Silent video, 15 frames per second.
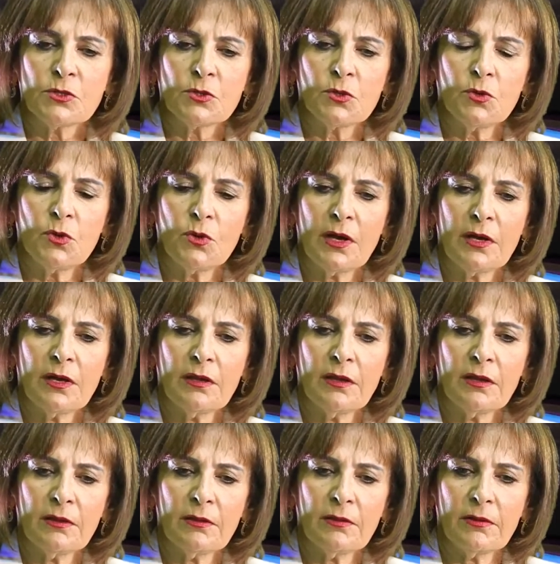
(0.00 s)
So,
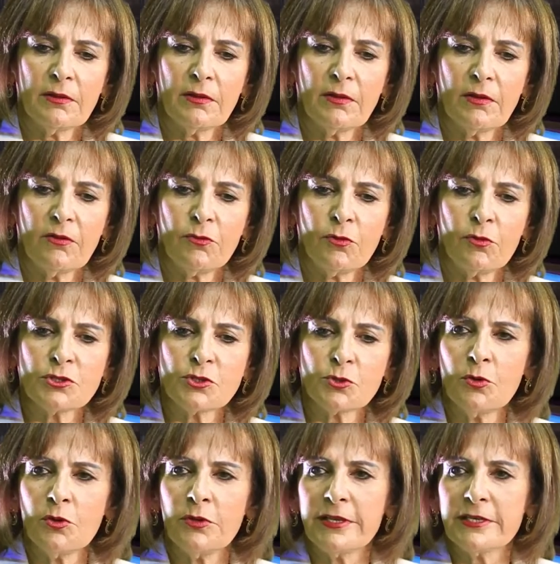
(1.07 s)
of course,
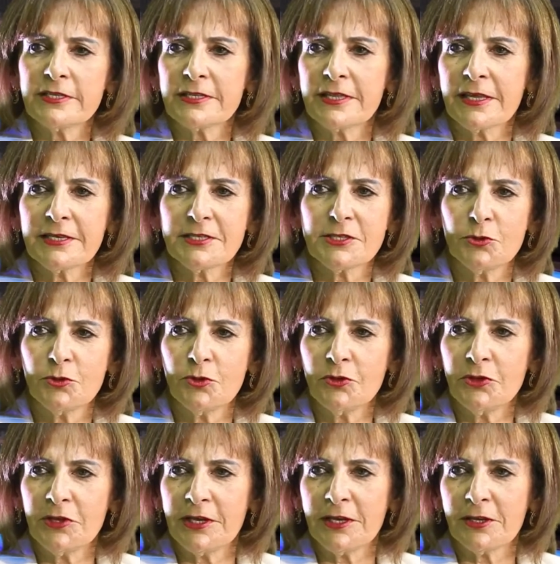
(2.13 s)
all these things you
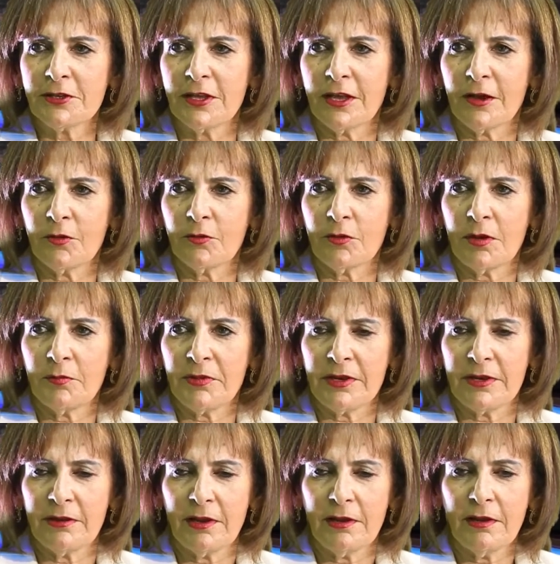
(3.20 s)
don't hear now. I
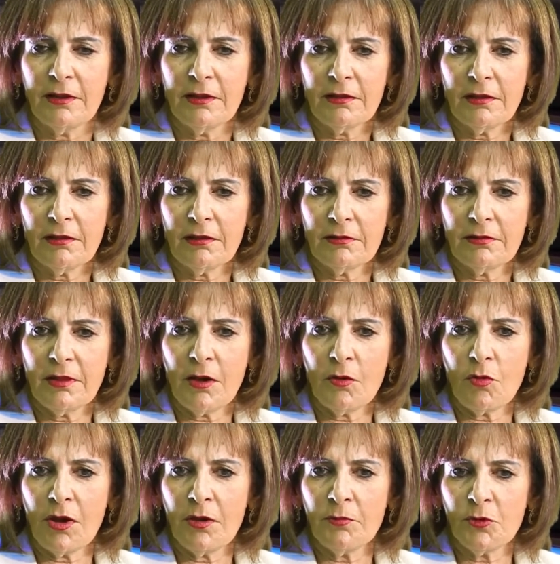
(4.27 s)
mean,
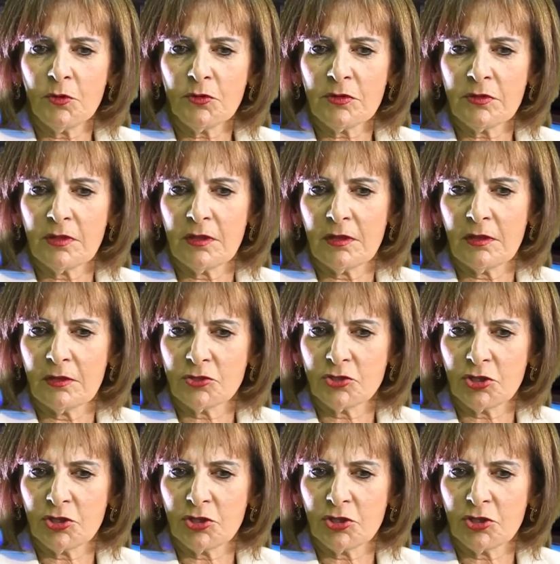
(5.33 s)
now I'm not the